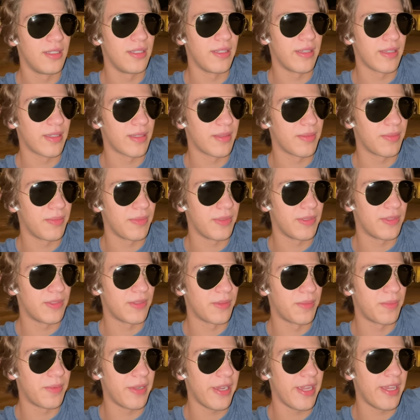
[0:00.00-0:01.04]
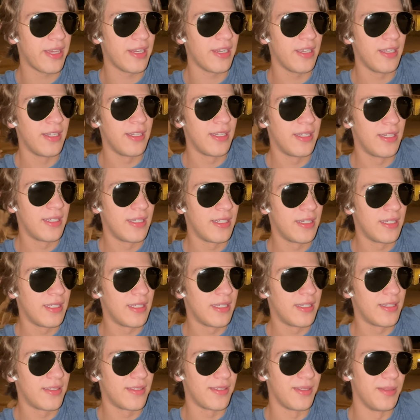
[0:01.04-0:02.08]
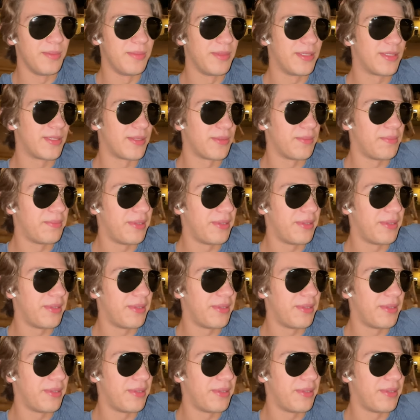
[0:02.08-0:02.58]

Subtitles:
like Mr. Brad, or Mr.